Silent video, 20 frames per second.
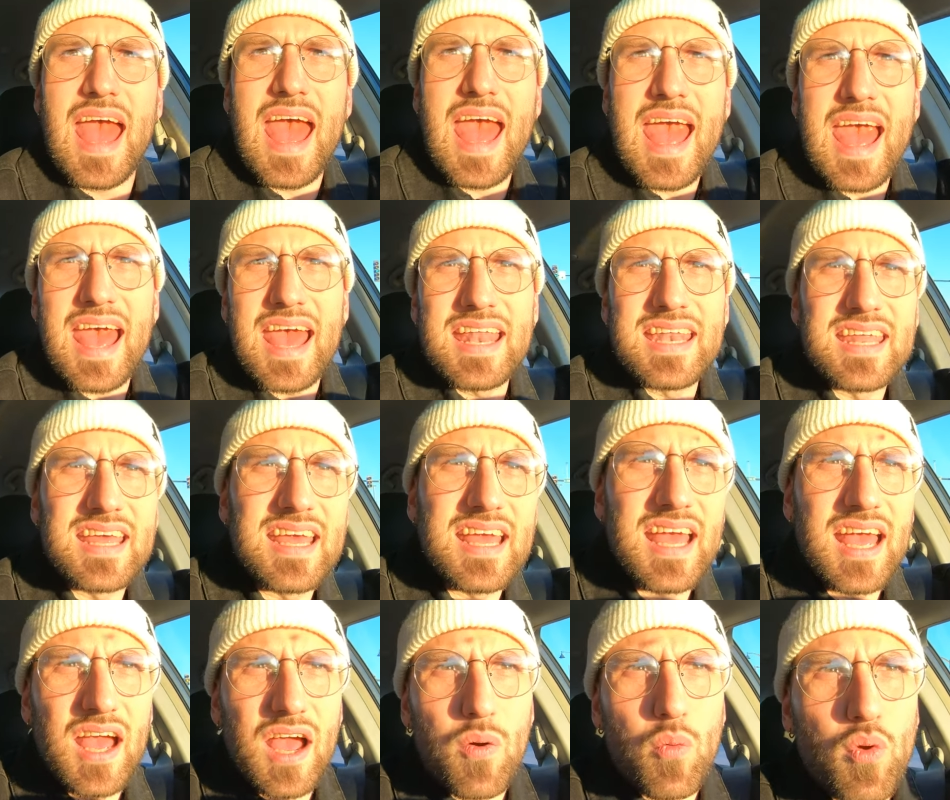And
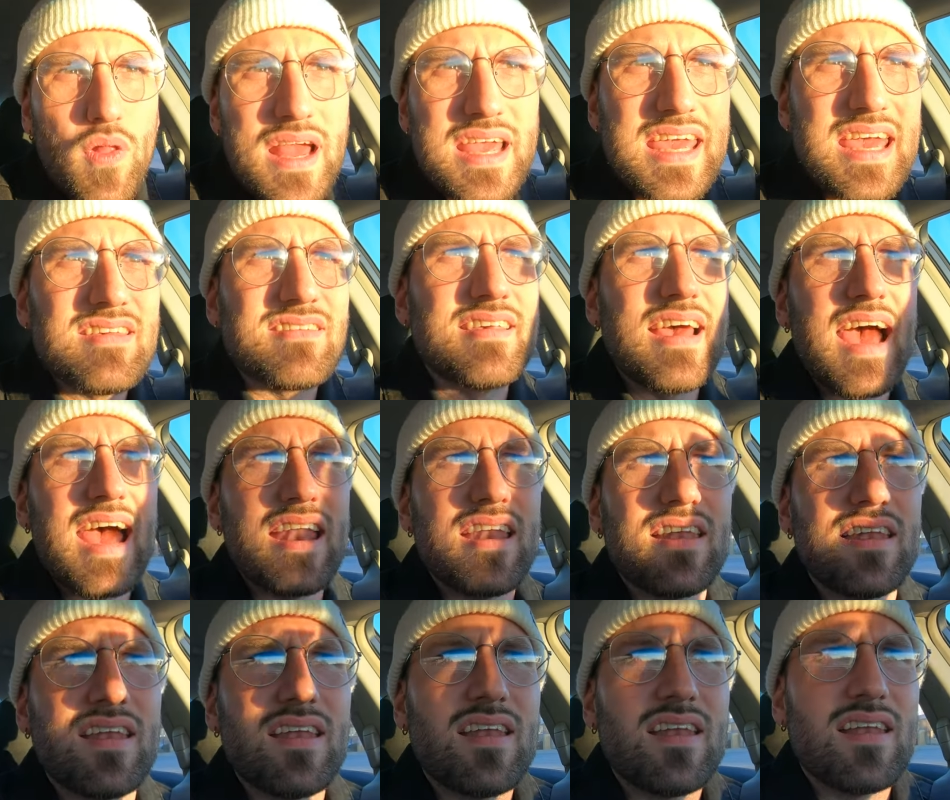we're like, is that
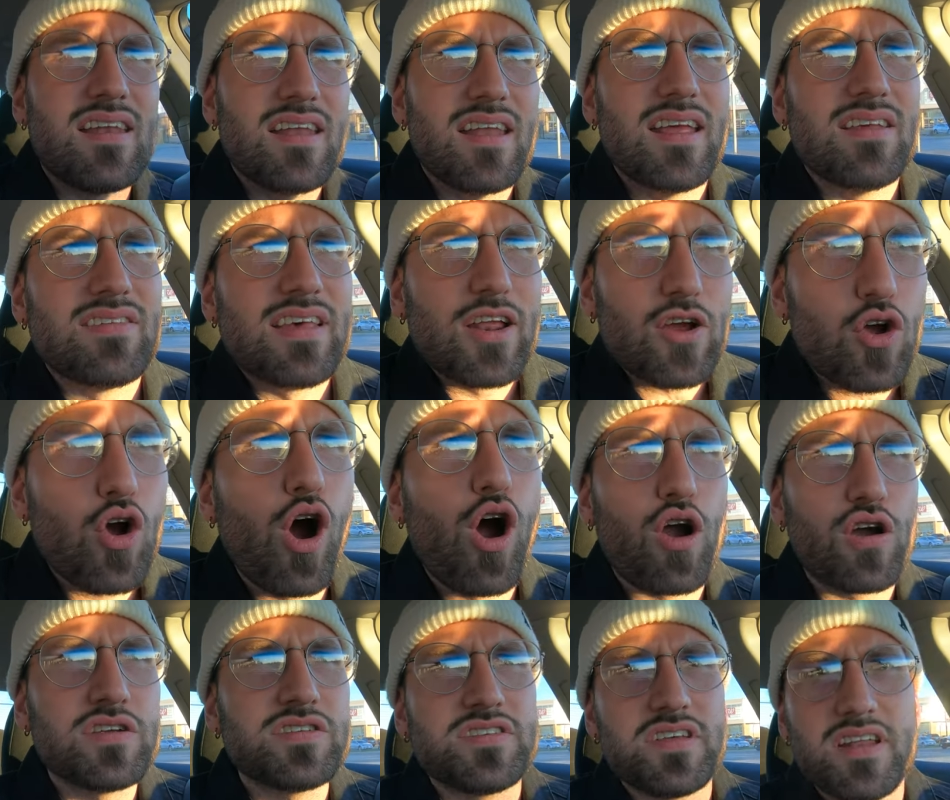is that a
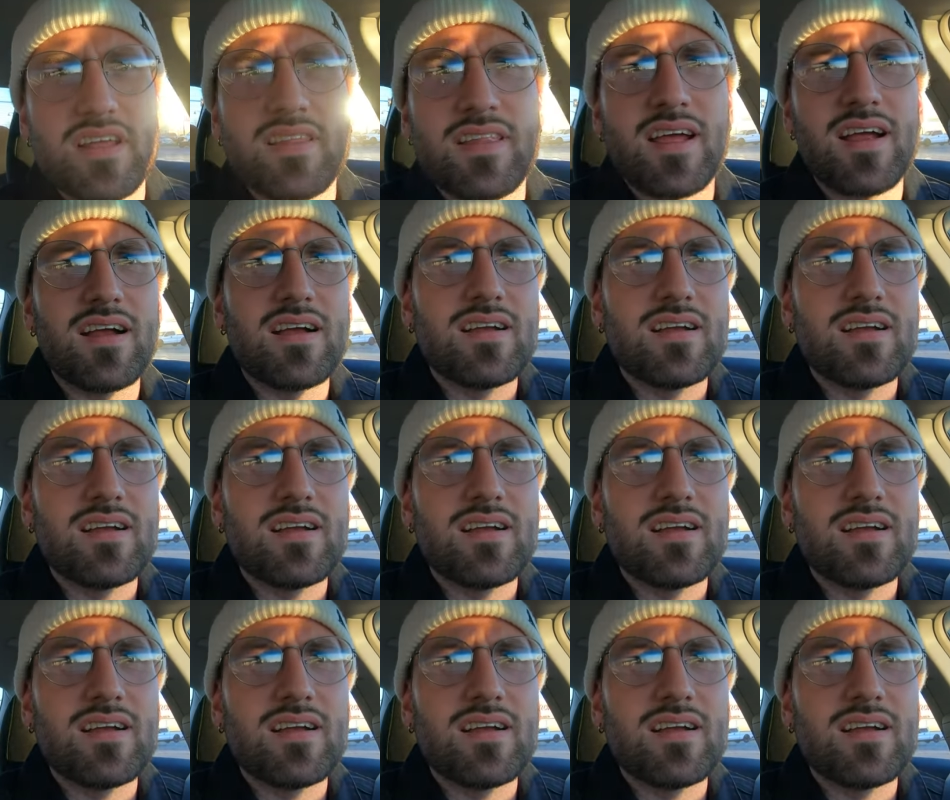car sitting there?